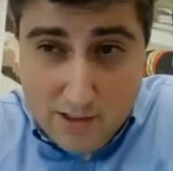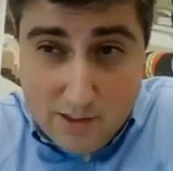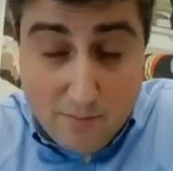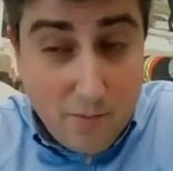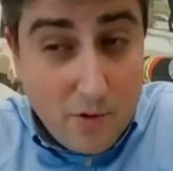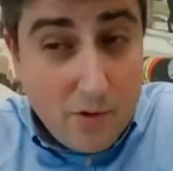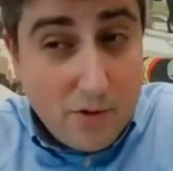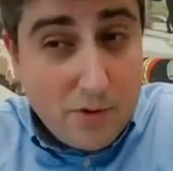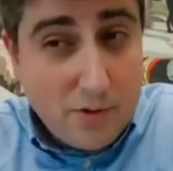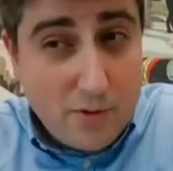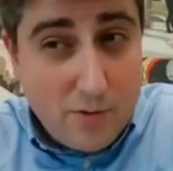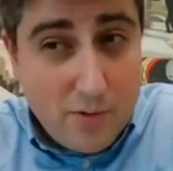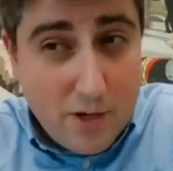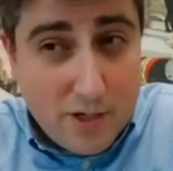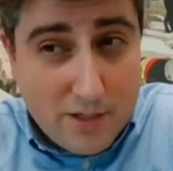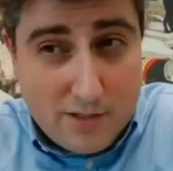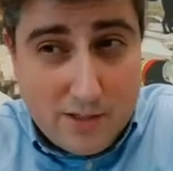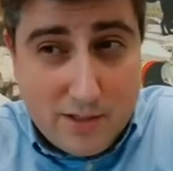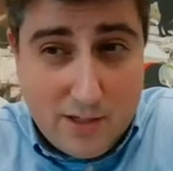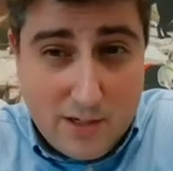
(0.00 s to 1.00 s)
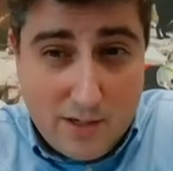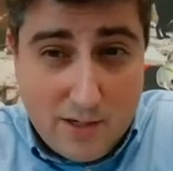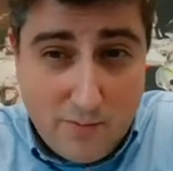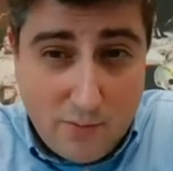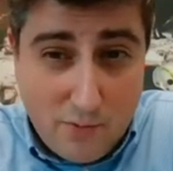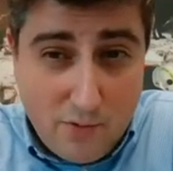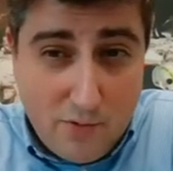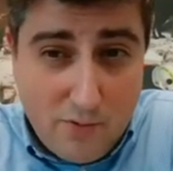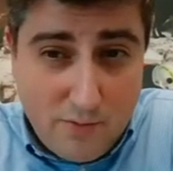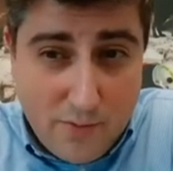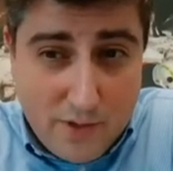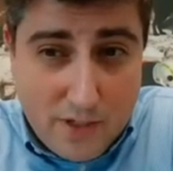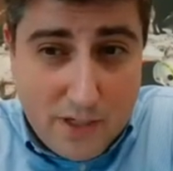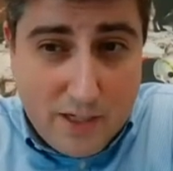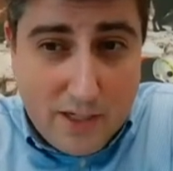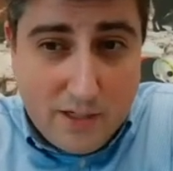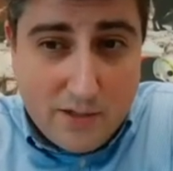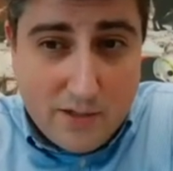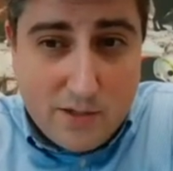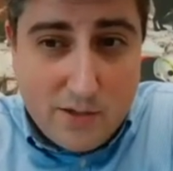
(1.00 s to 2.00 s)
the most requested improvement
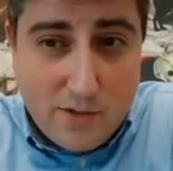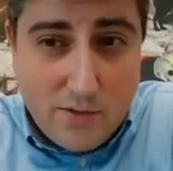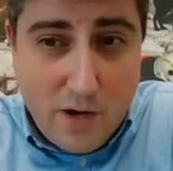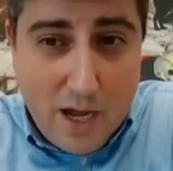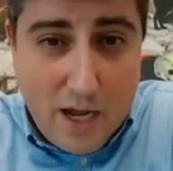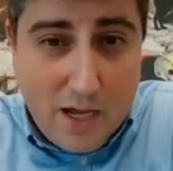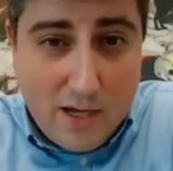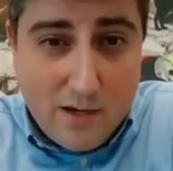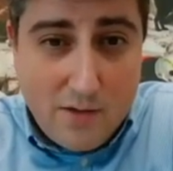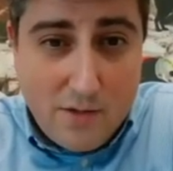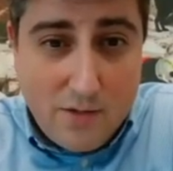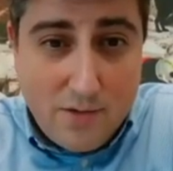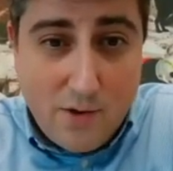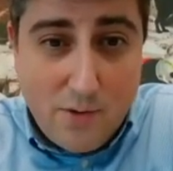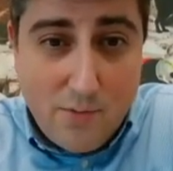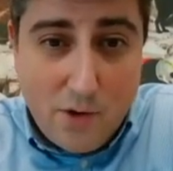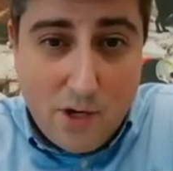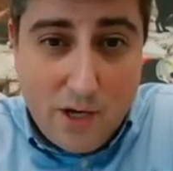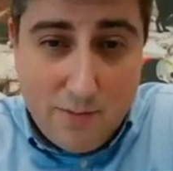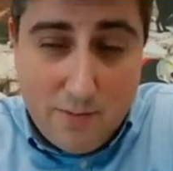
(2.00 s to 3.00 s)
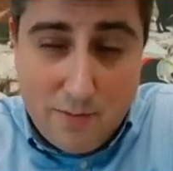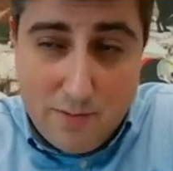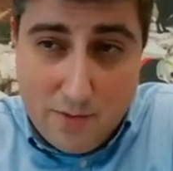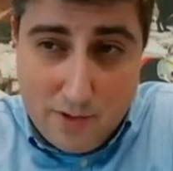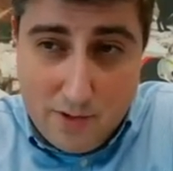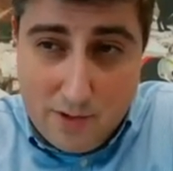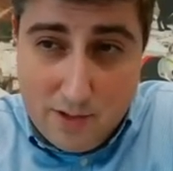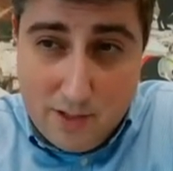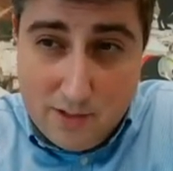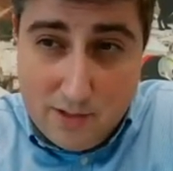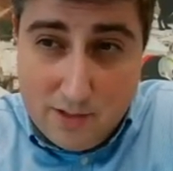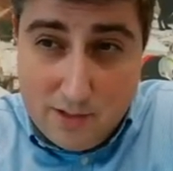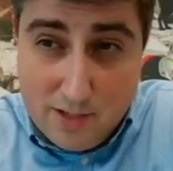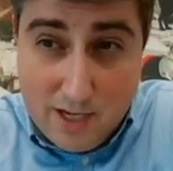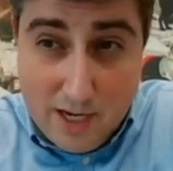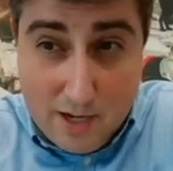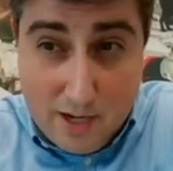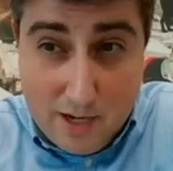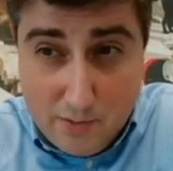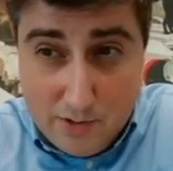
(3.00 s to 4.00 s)
is to add a thermal capability to the
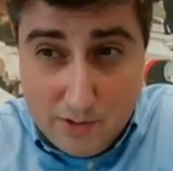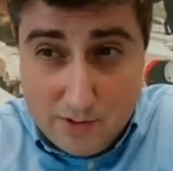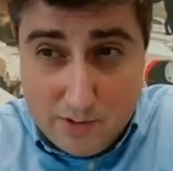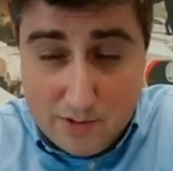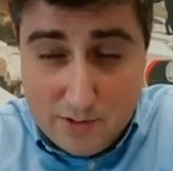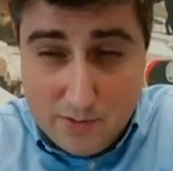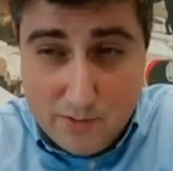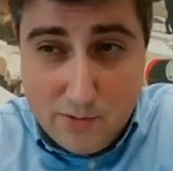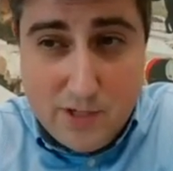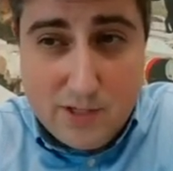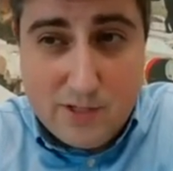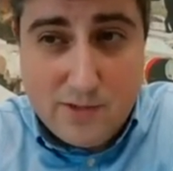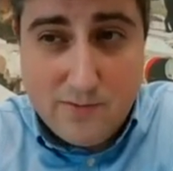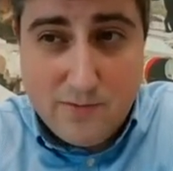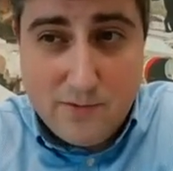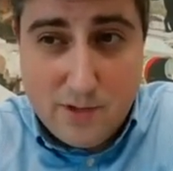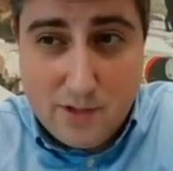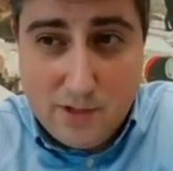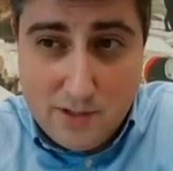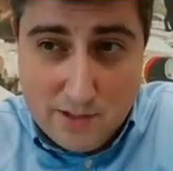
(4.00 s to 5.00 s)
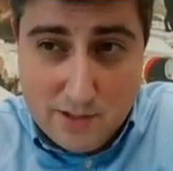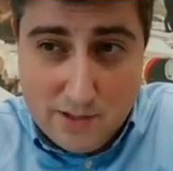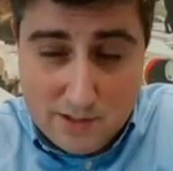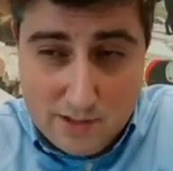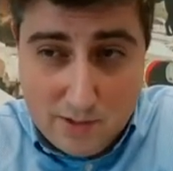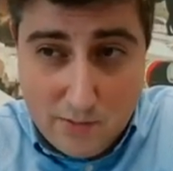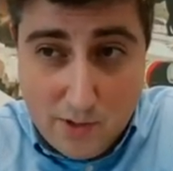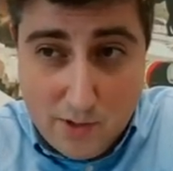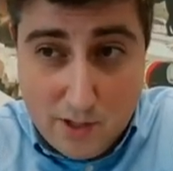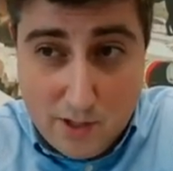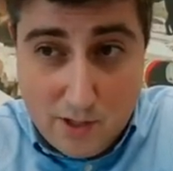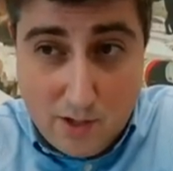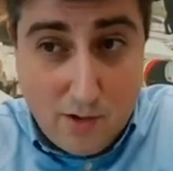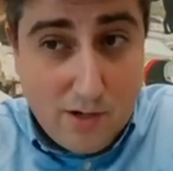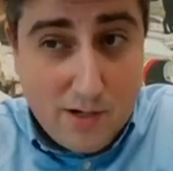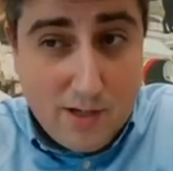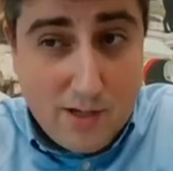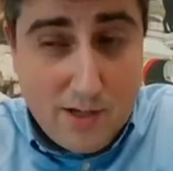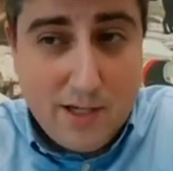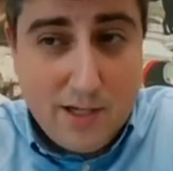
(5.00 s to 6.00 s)
cameras. And the reason for this is that we
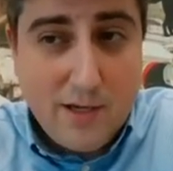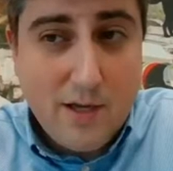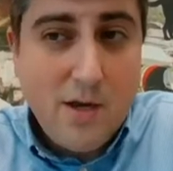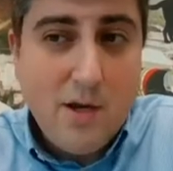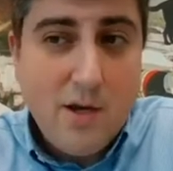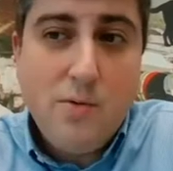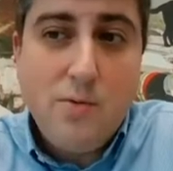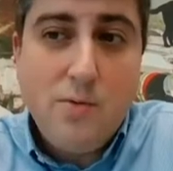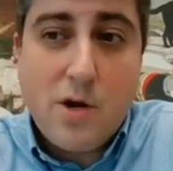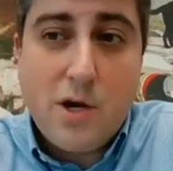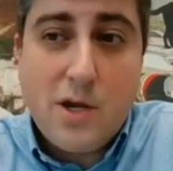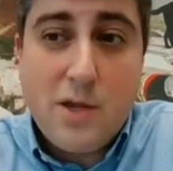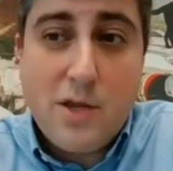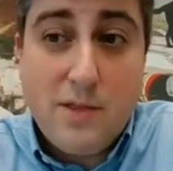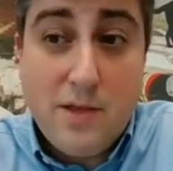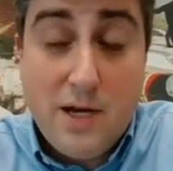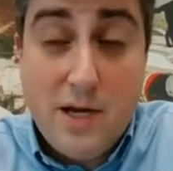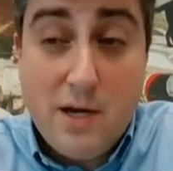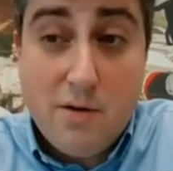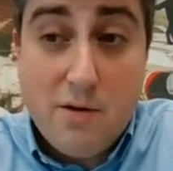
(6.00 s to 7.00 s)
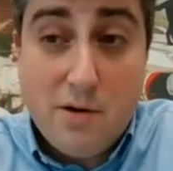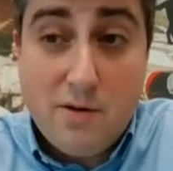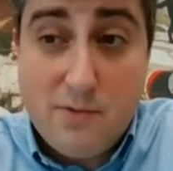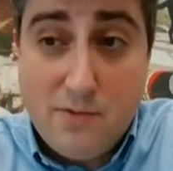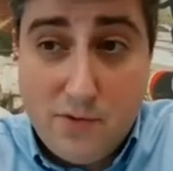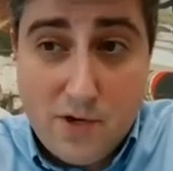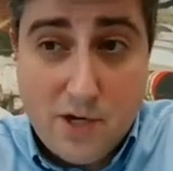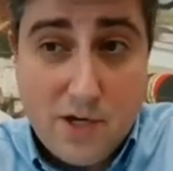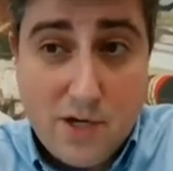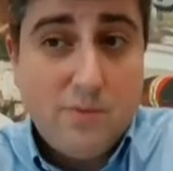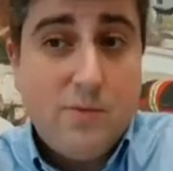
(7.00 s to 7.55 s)
currently work in the near infrared.